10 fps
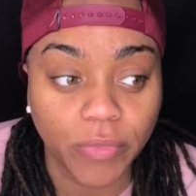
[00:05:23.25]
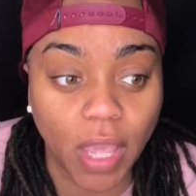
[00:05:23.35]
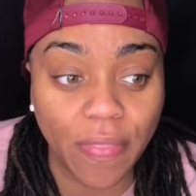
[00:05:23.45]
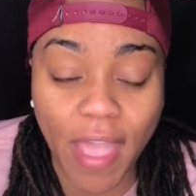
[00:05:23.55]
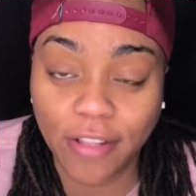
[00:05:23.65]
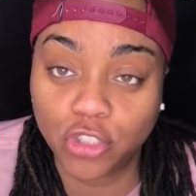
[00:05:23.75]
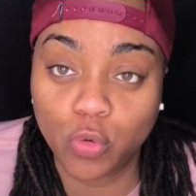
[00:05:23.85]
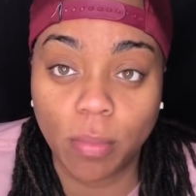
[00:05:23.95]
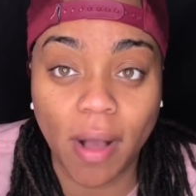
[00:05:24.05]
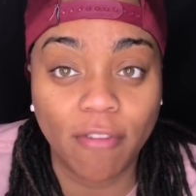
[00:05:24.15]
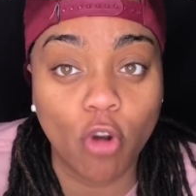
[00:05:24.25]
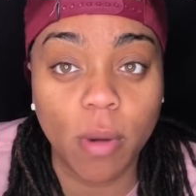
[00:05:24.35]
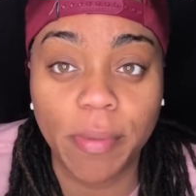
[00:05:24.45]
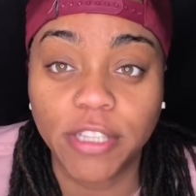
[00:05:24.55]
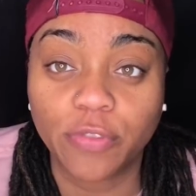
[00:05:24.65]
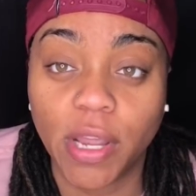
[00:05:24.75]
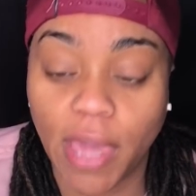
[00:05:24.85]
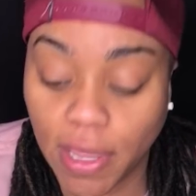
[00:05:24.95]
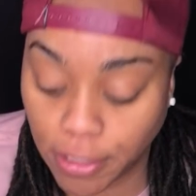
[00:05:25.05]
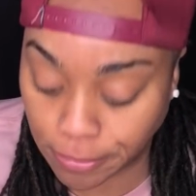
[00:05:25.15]
and that had to do with my former best friend
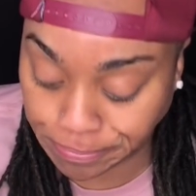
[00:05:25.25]
Kayla.